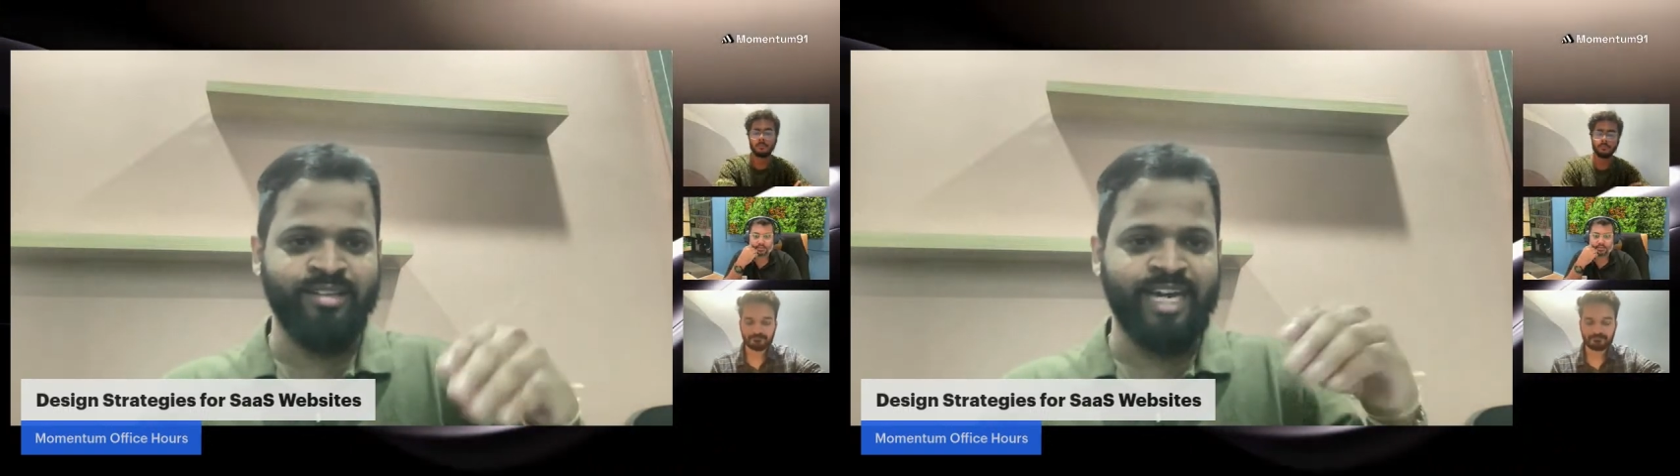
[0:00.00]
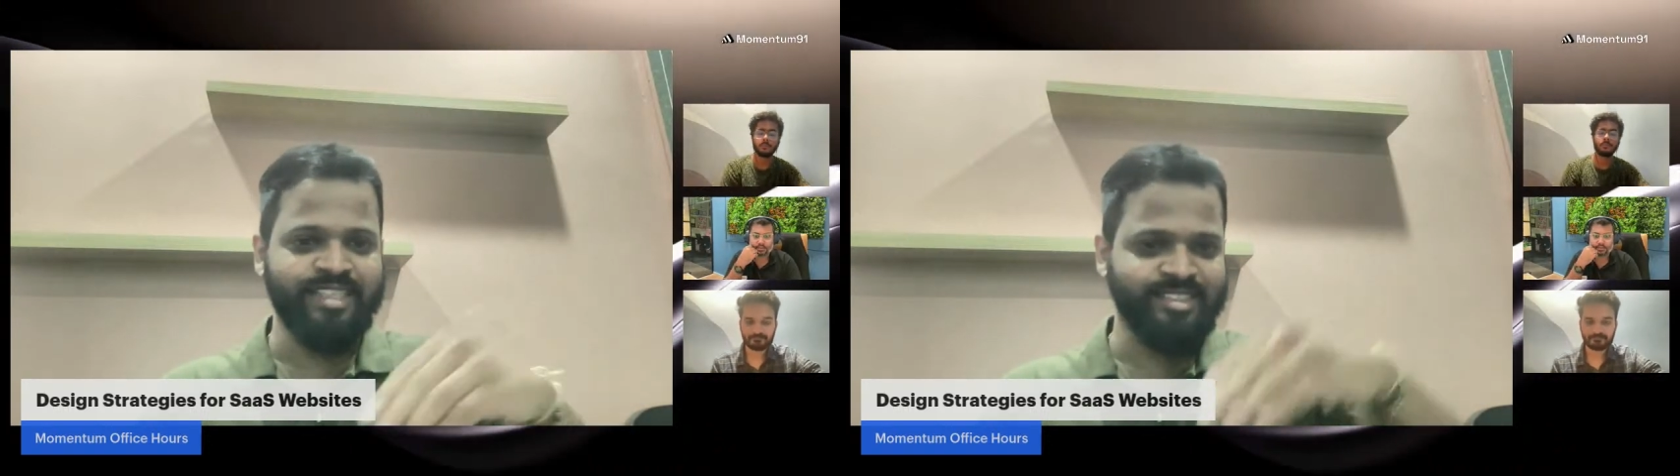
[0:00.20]

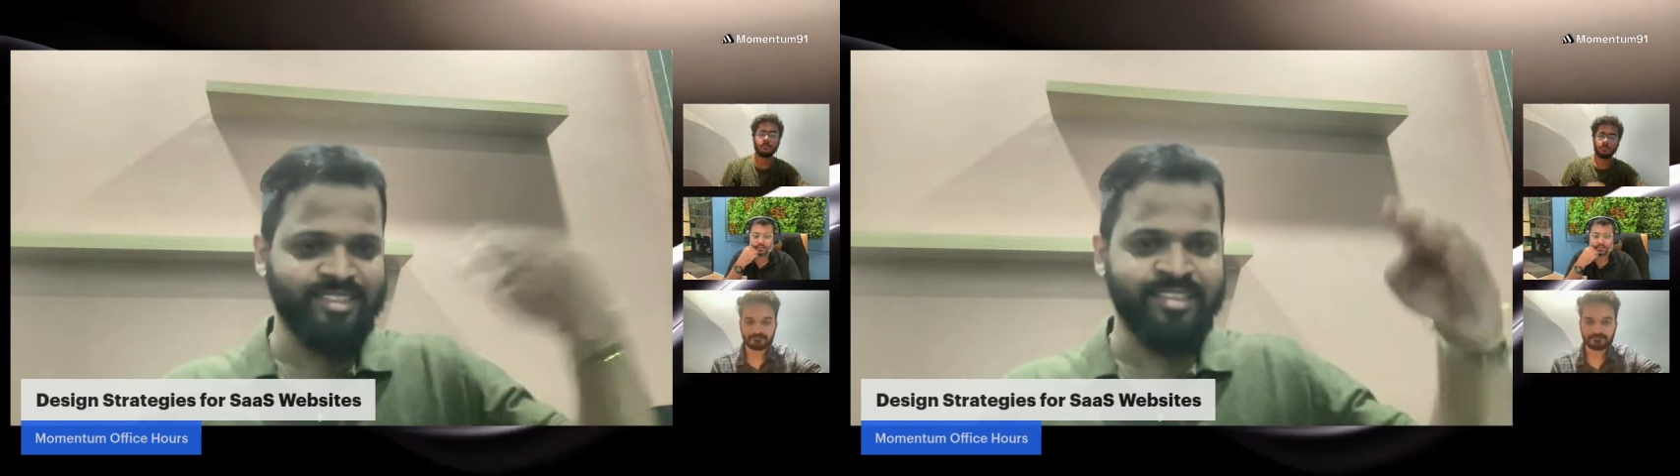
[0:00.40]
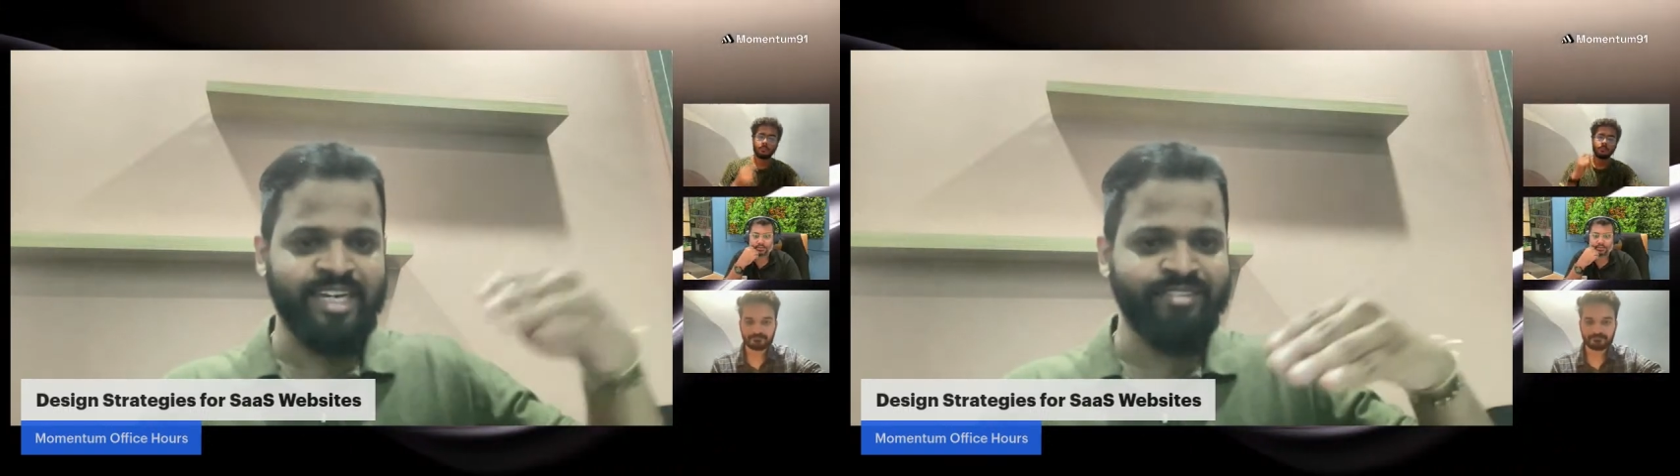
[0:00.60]

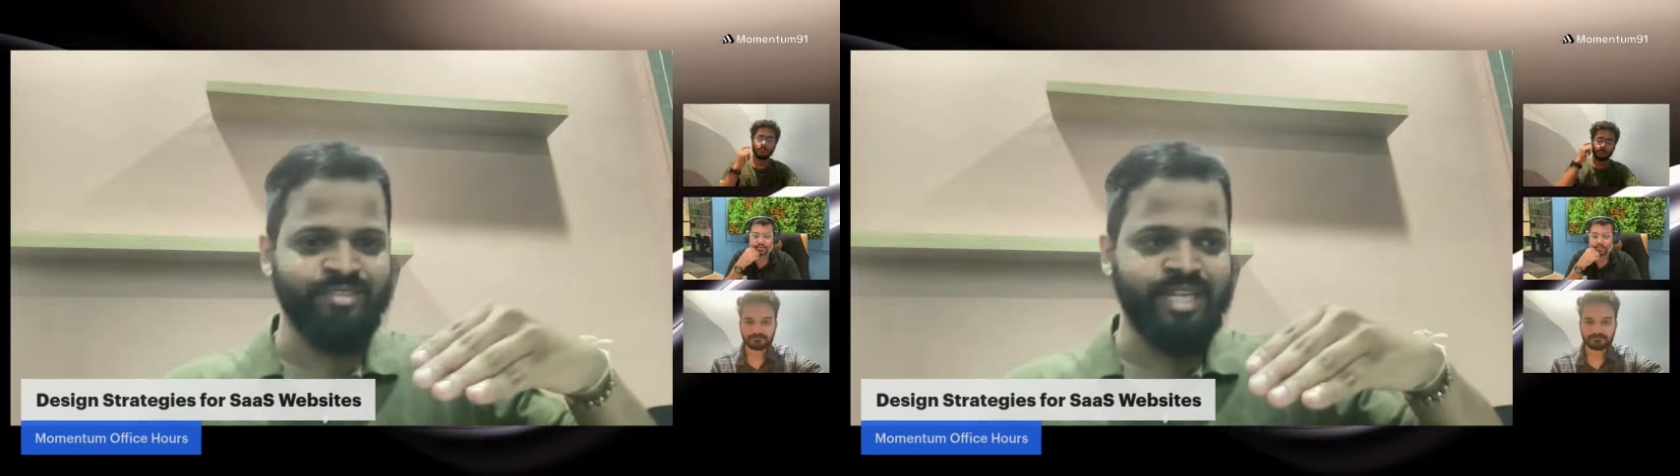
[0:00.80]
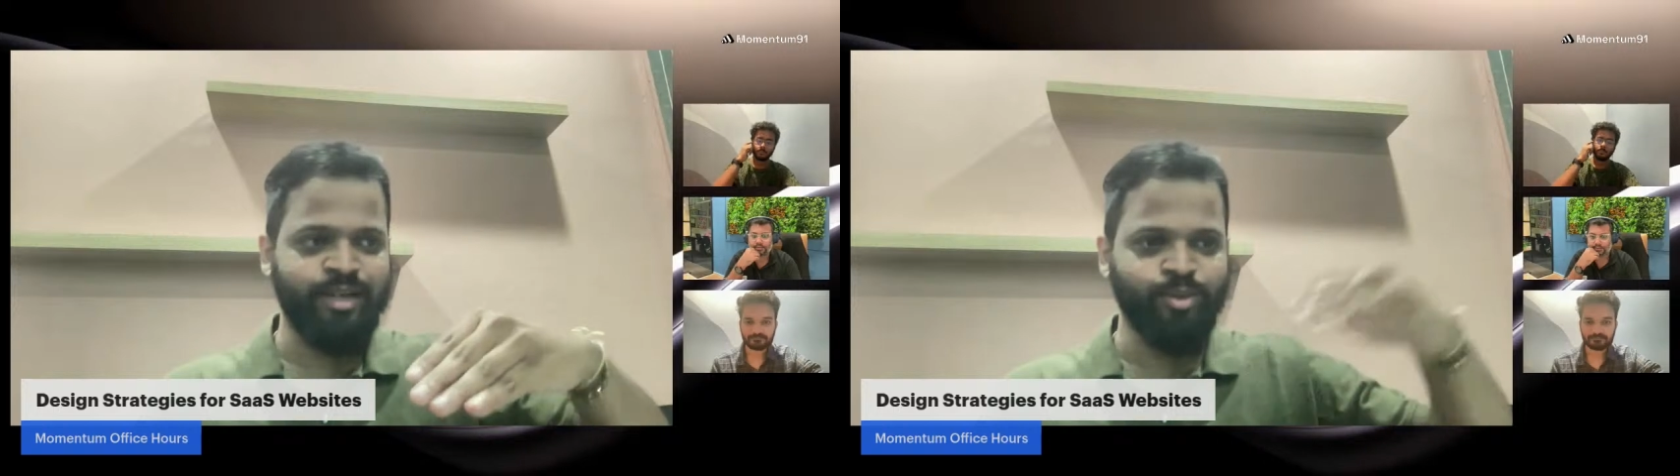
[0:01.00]

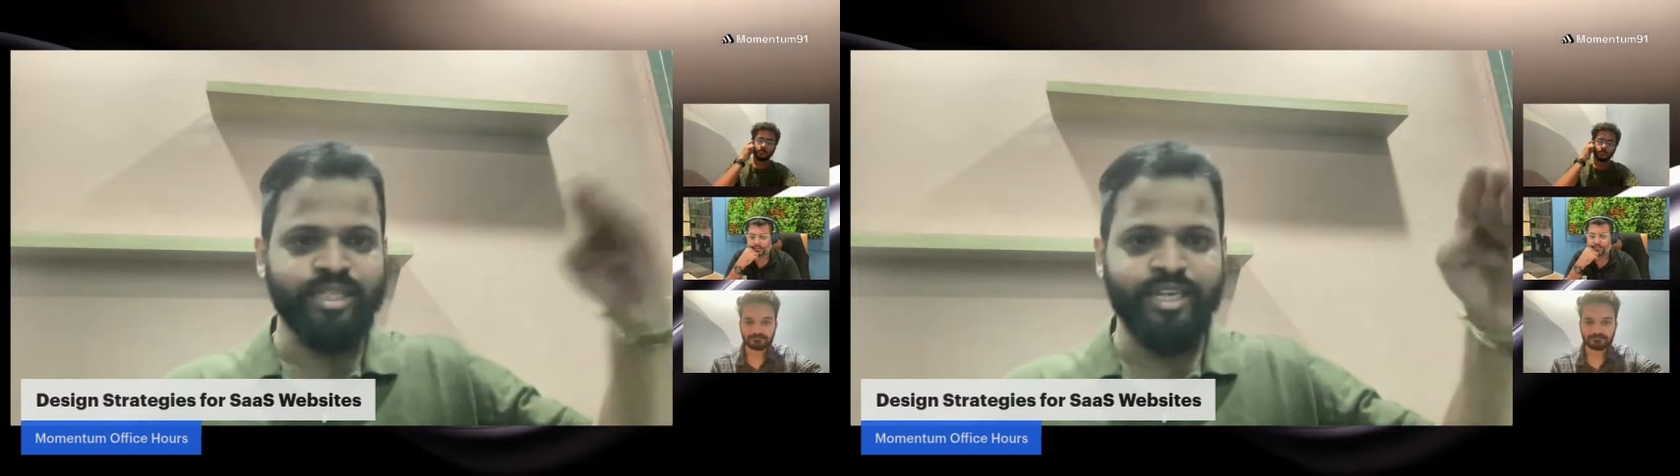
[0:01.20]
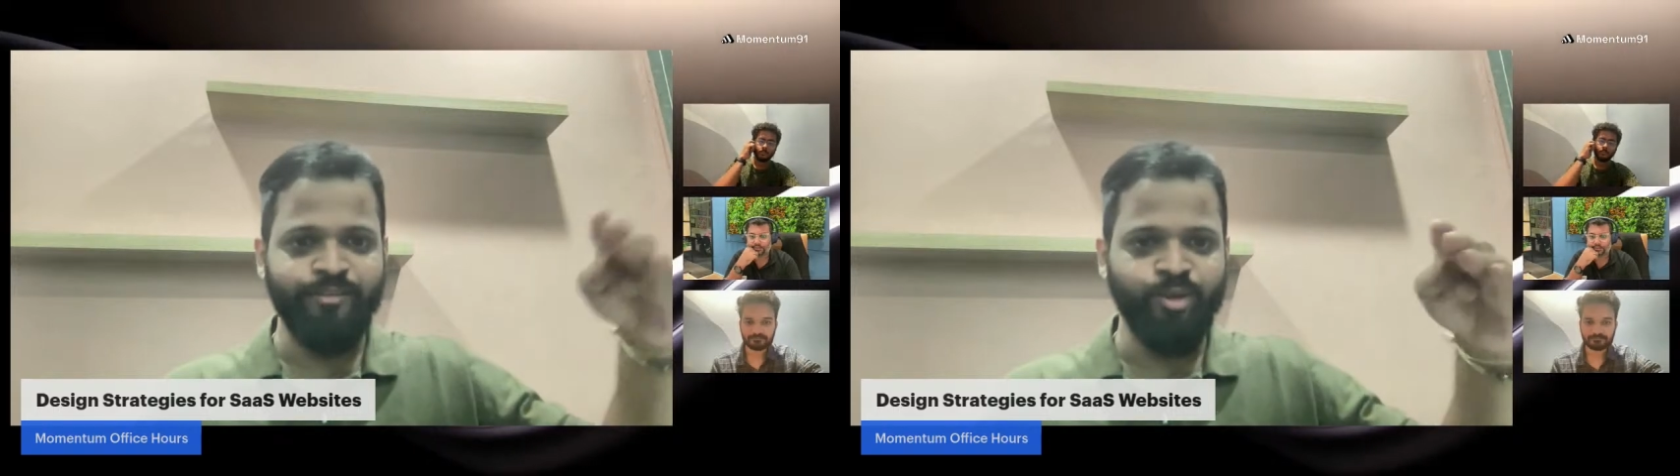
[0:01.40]
that would give